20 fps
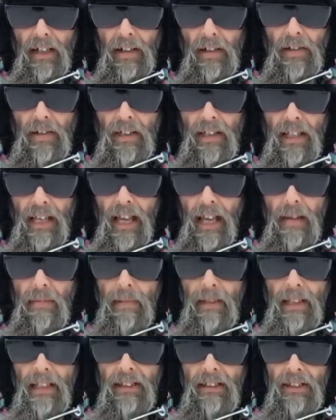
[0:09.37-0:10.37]
Okay,
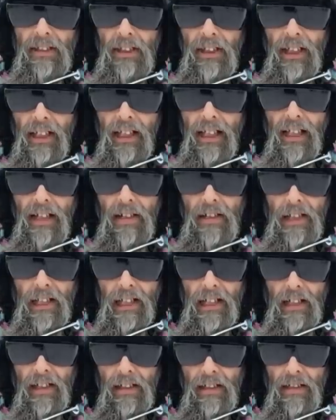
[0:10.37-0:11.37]
but it's chilly out
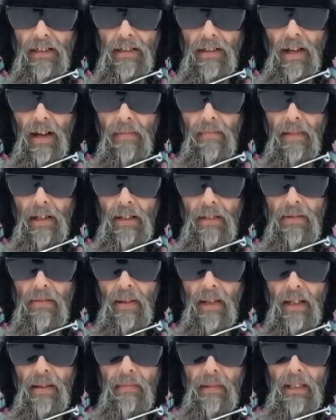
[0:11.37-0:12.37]
here. There's not much
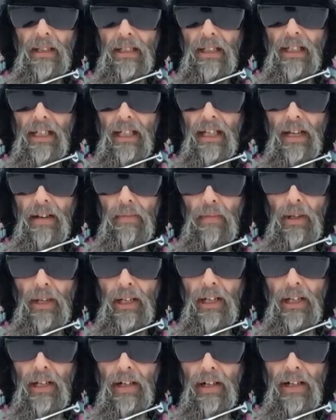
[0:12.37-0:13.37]
wind, but it's going to get
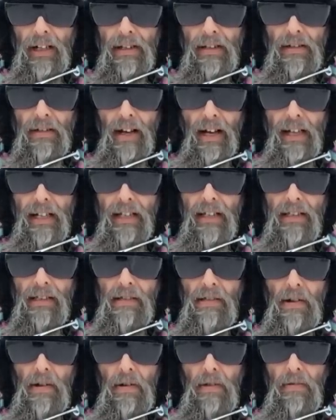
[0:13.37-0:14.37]
windier and it's trying to
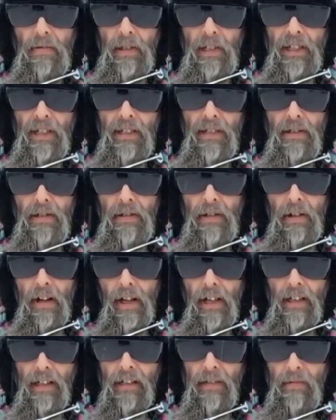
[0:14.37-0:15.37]
snow, which is
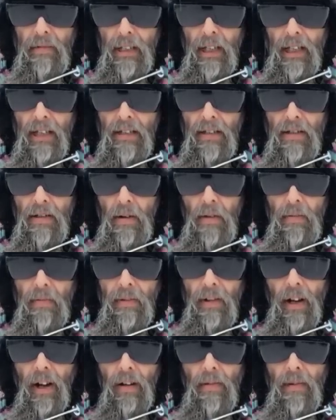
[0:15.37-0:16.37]
good because we need snow
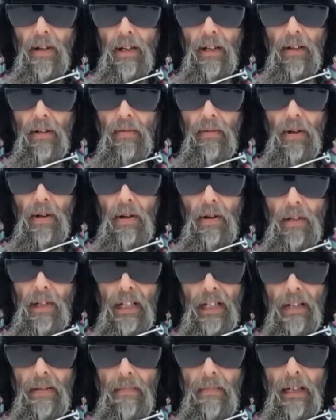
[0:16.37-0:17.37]
for our winter road
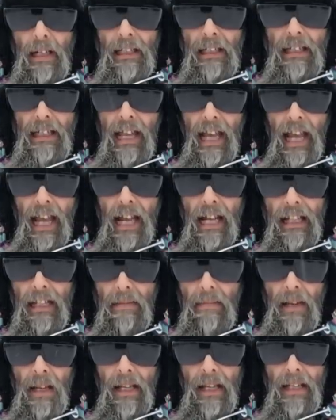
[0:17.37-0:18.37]
in the Muskeg
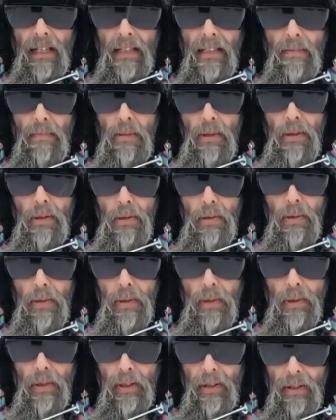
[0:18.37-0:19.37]
to make it
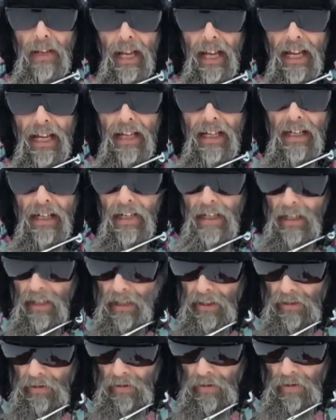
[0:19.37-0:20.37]
smooth, okay?
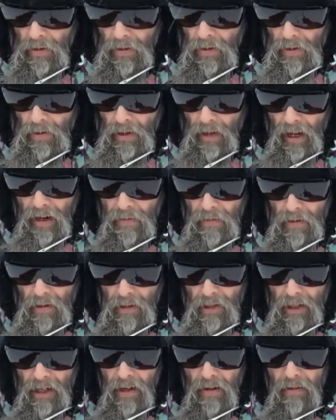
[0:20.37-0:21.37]
So, I
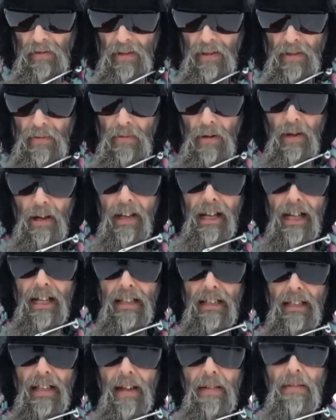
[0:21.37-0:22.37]
rode it out this morning
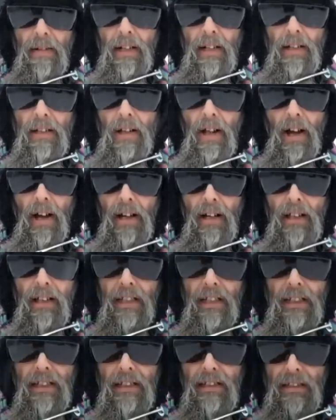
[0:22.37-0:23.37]
at seven o'clock.
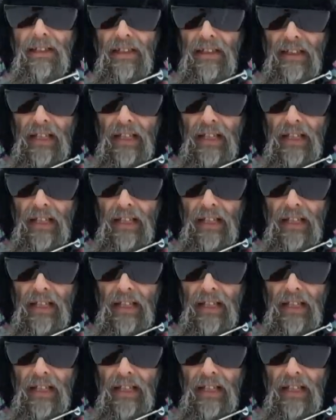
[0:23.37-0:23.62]
This is the